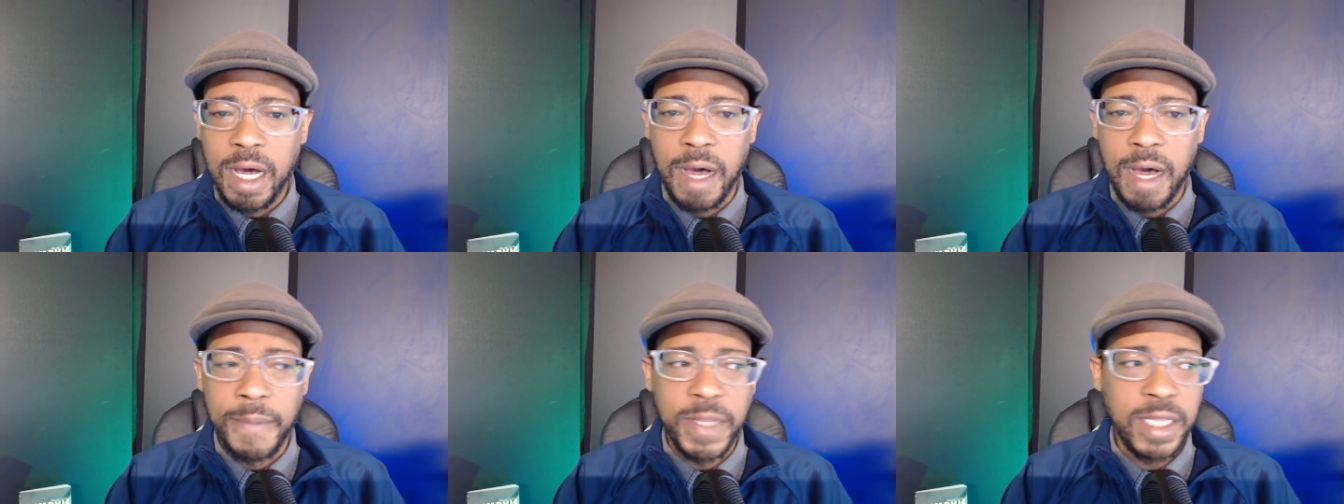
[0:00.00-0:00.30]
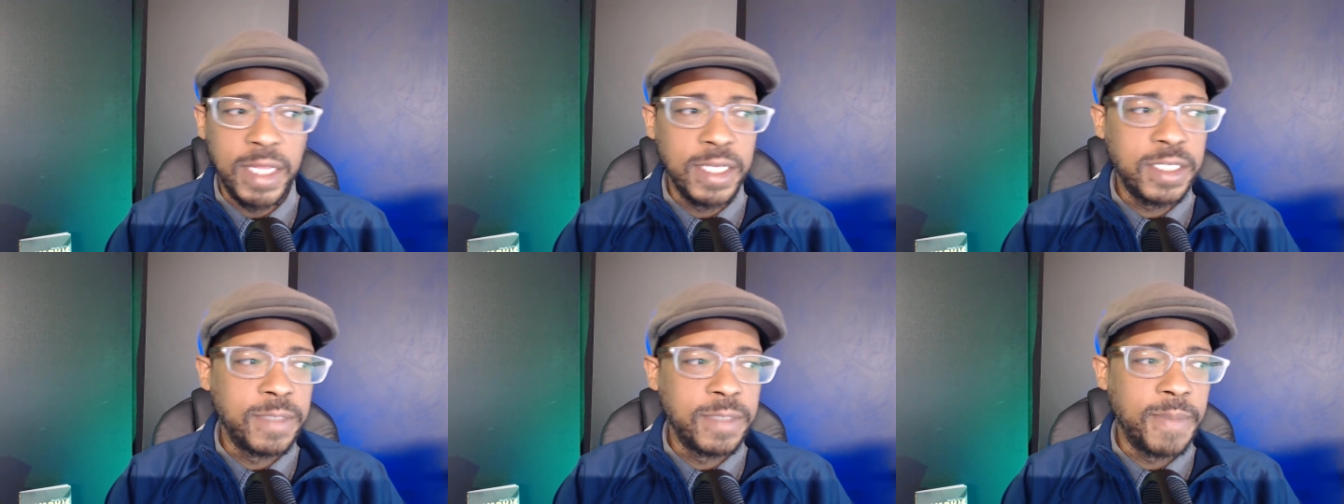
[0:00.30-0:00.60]

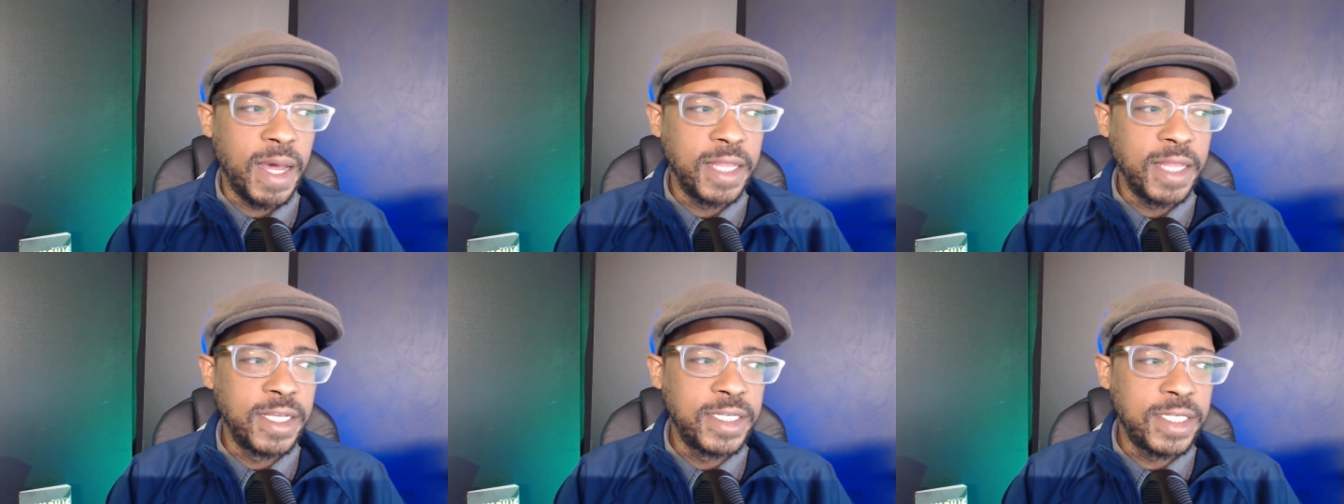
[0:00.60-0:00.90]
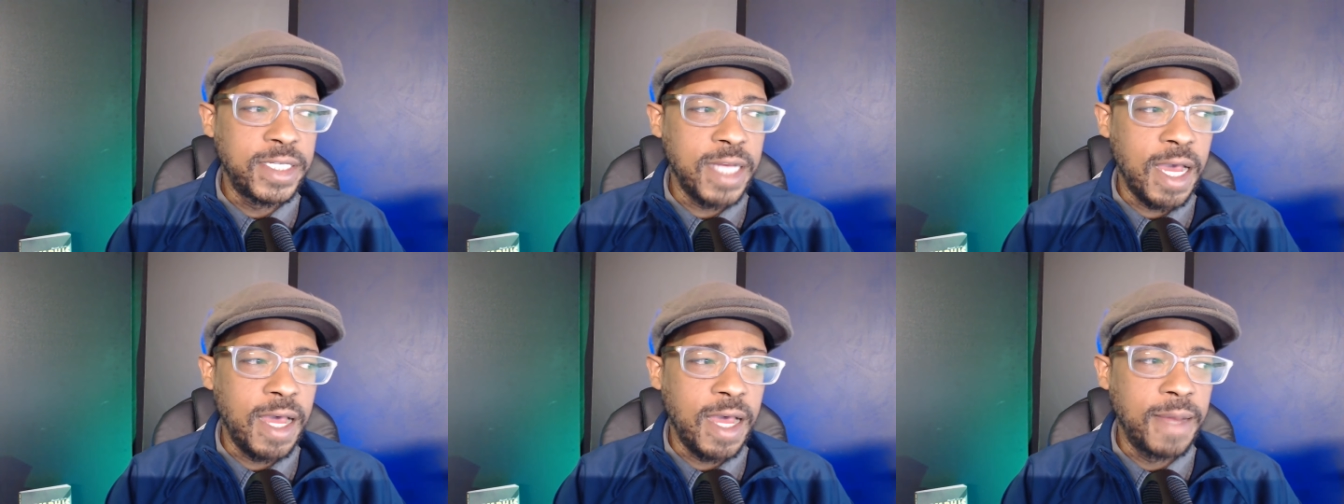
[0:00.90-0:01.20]
Um, and this by
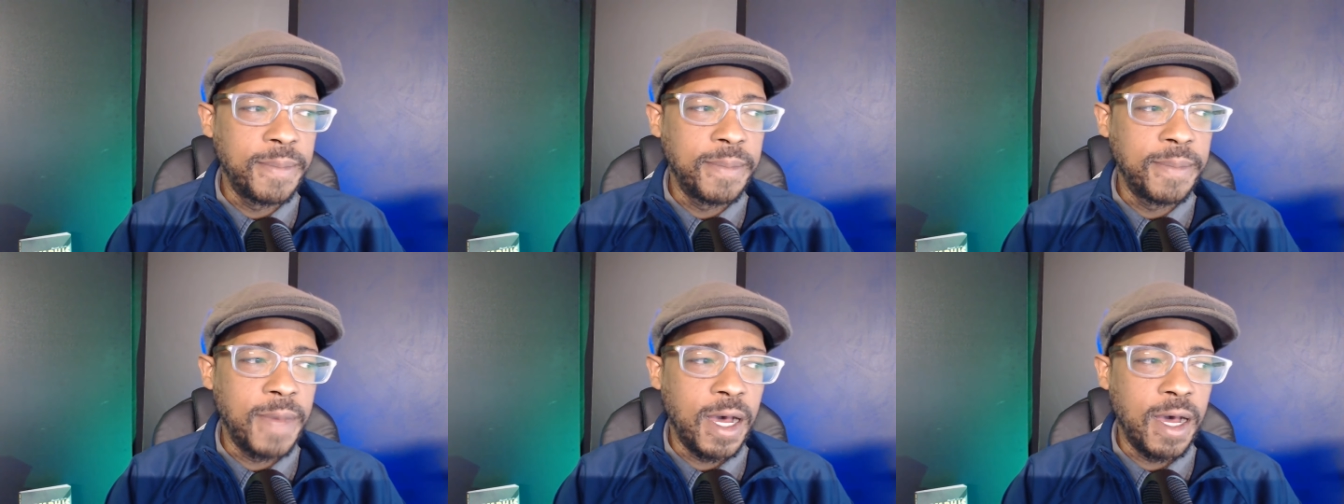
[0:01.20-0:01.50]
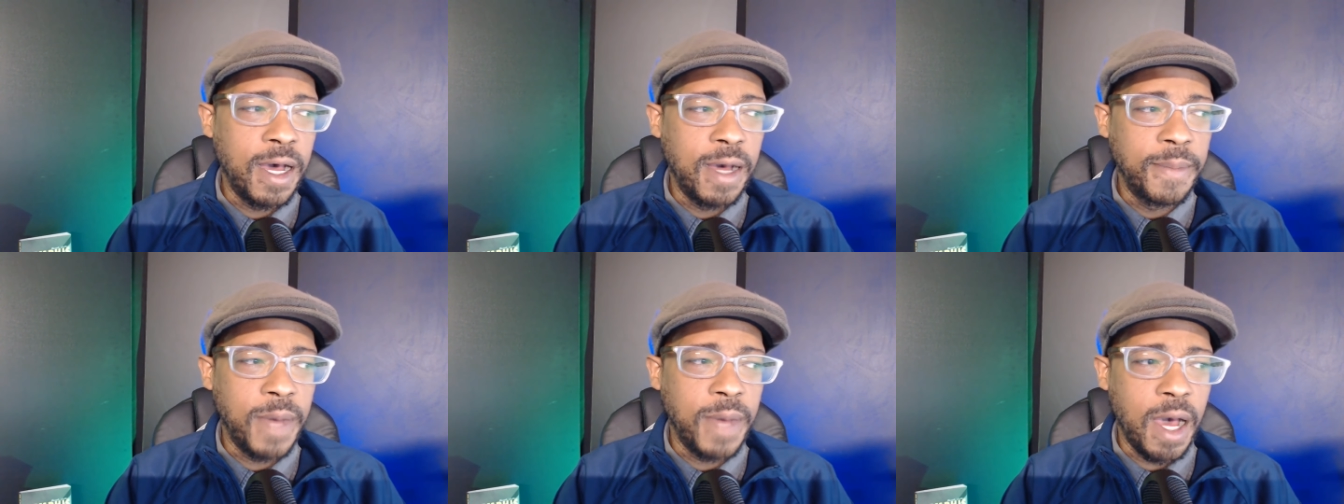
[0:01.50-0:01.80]
this time,
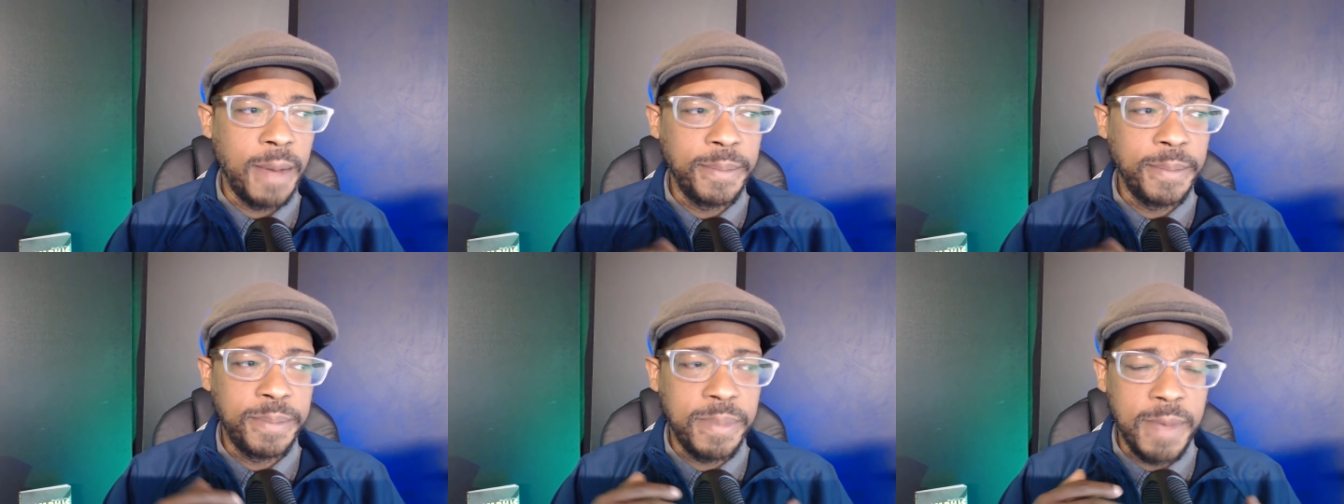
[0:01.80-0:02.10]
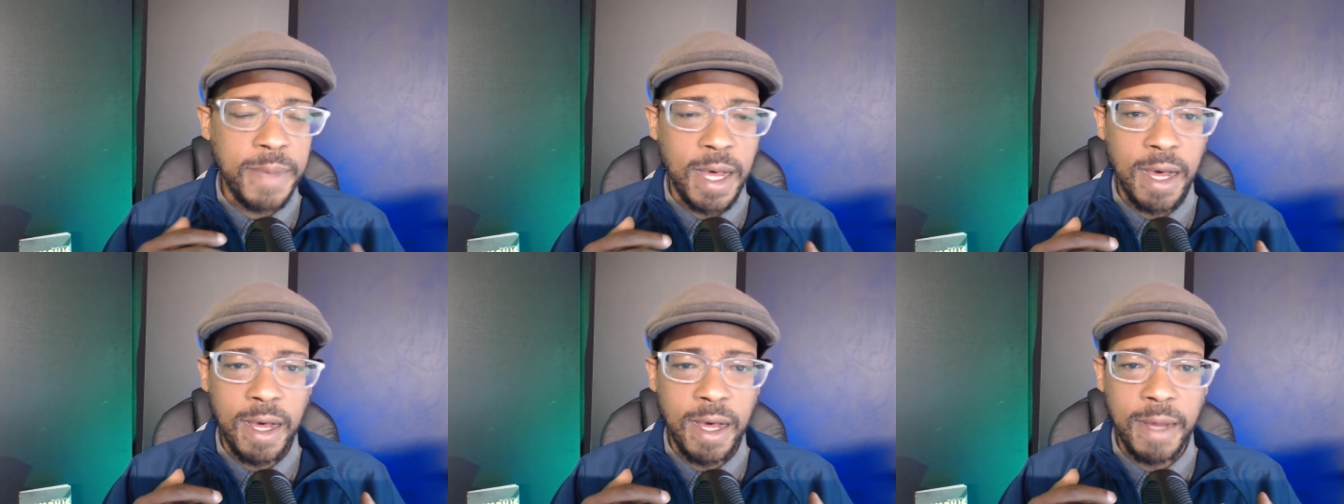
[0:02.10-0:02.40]
um, I'm
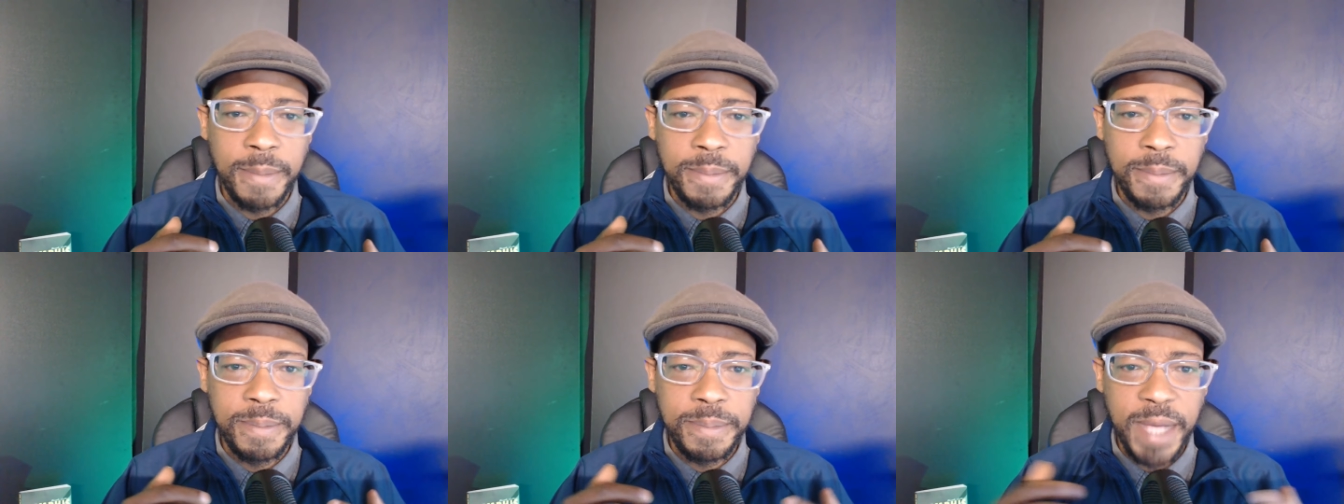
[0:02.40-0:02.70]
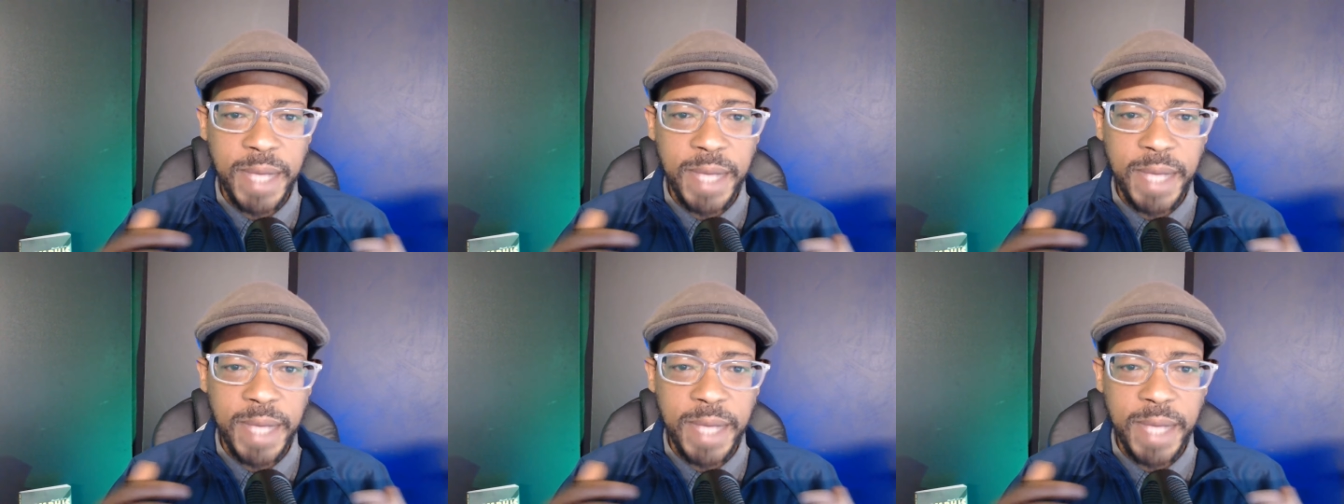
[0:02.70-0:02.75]
uh,